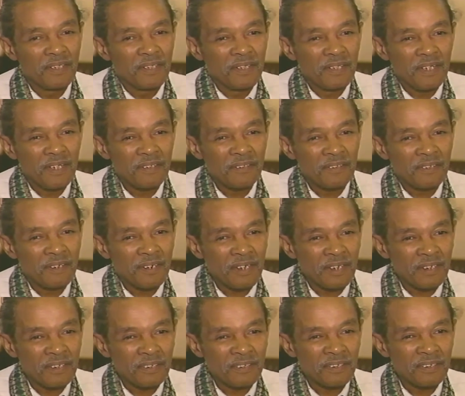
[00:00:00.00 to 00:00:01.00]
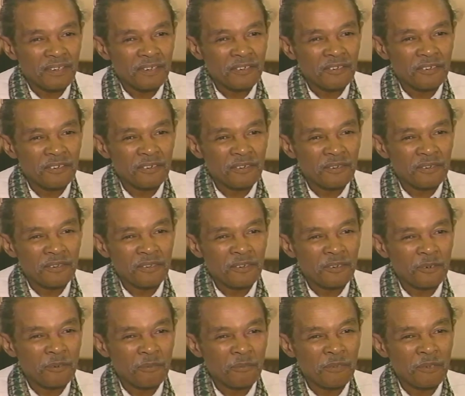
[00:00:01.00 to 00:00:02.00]
That's all I can say, because you don't, you
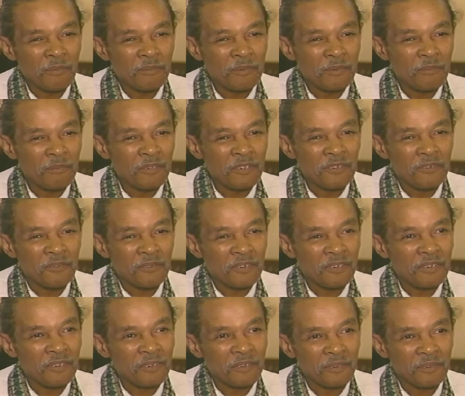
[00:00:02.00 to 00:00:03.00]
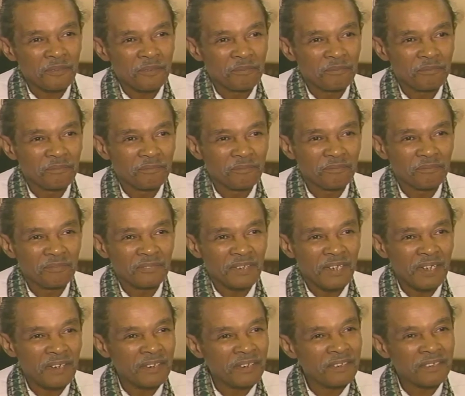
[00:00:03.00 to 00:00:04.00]
don't remember the misery, you know.
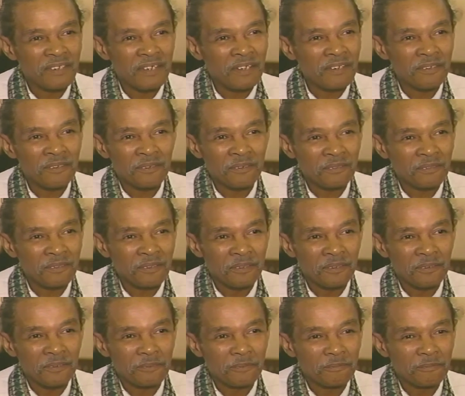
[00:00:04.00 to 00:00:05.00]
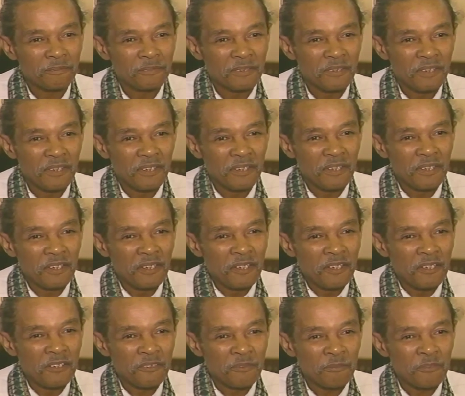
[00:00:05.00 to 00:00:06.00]
At least I don't, you know.
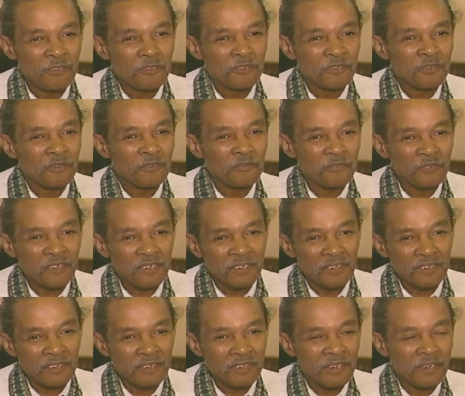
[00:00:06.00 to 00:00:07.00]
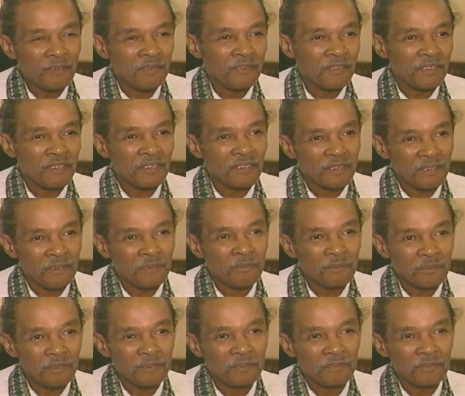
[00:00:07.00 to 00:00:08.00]
It was musical fun and everything, you know what I mean.